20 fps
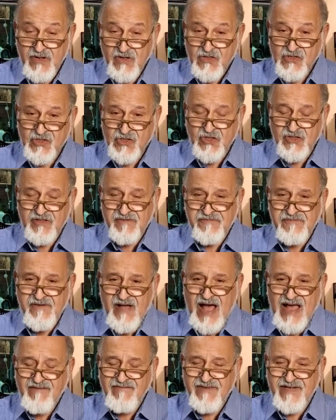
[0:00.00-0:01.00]
So the
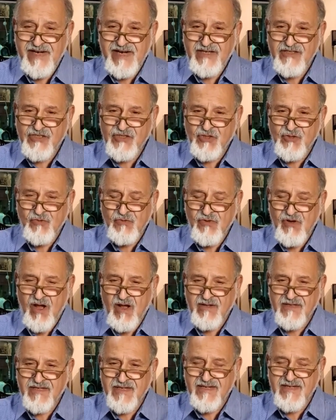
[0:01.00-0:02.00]
5 days do
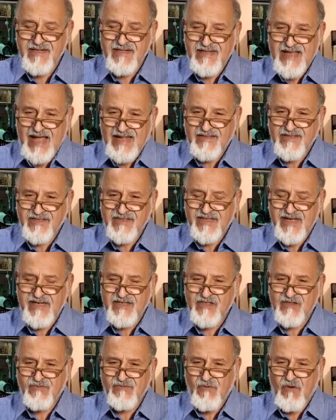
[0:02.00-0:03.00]
not, in that
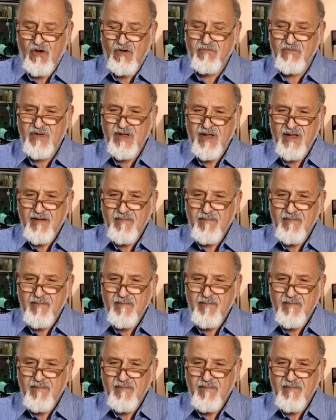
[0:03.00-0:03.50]
sense, form